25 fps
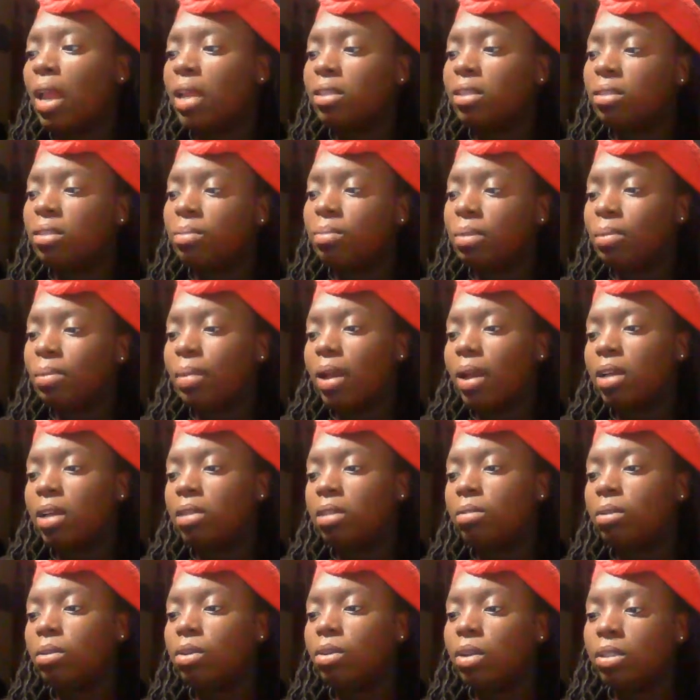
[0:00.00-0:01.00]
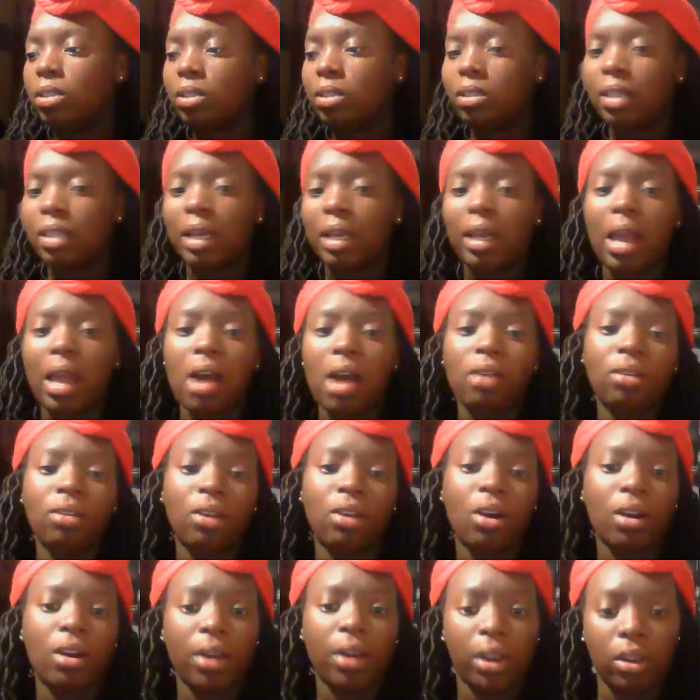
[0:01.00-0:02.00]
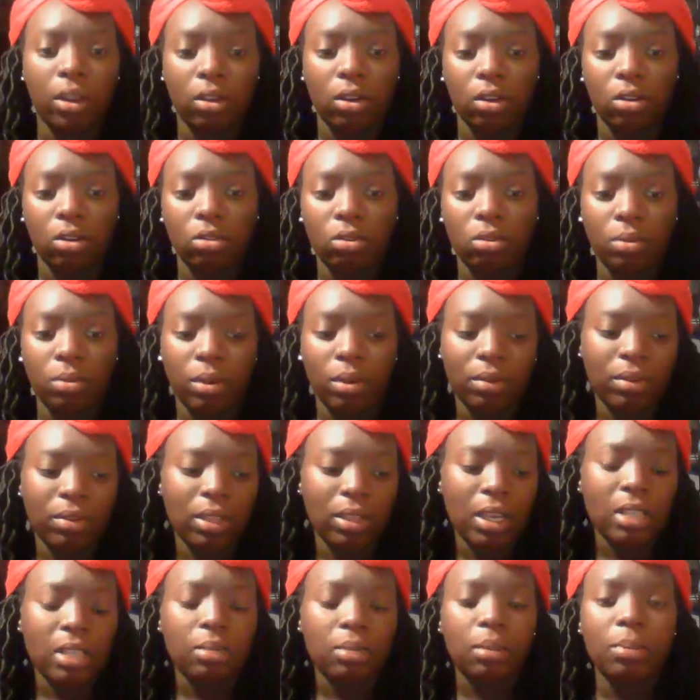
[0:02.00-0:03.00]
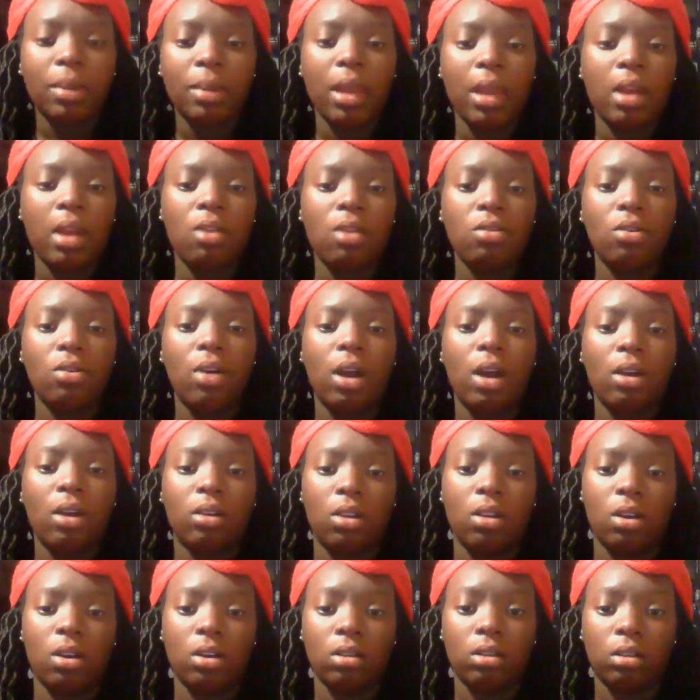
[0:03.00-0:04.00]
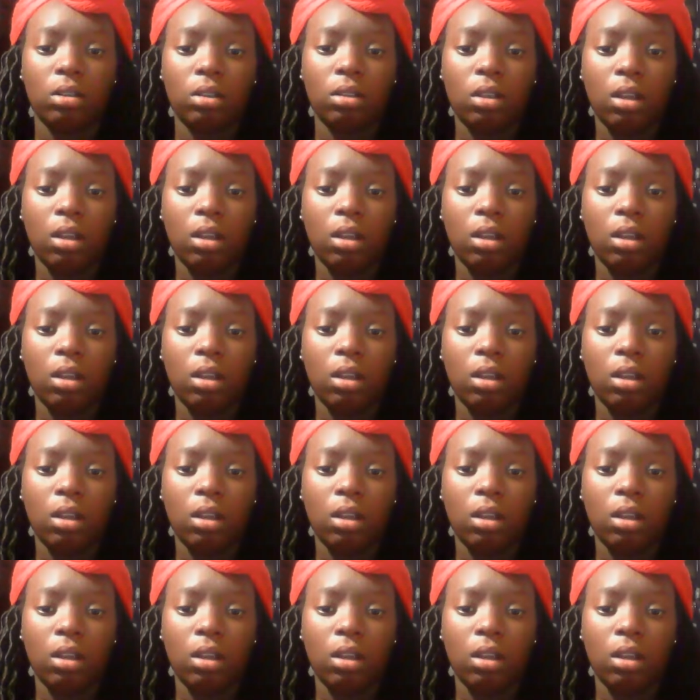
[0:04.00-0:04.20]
some people ask me questions like, how long are you going to do? Whatever the case may be, I don't know how long.